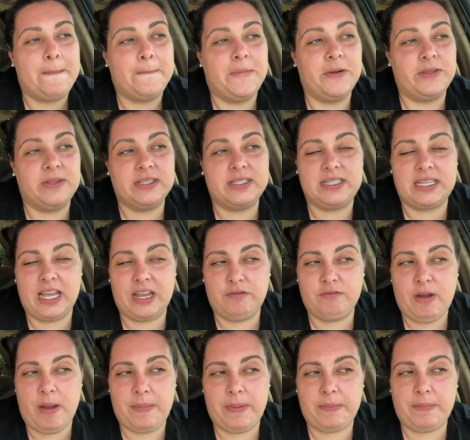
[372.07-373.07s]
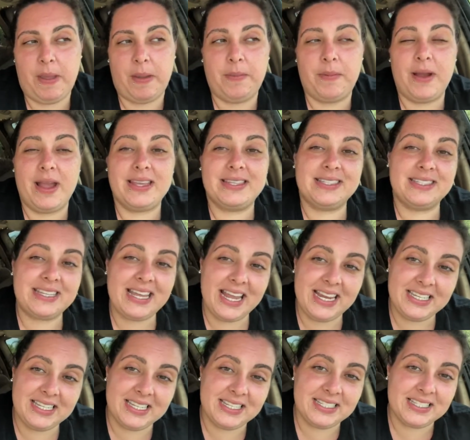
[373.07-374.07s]
were the same wrapping paper as
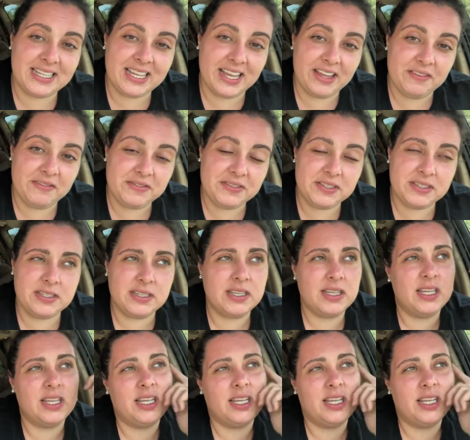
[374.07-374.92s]
Santa's gifts.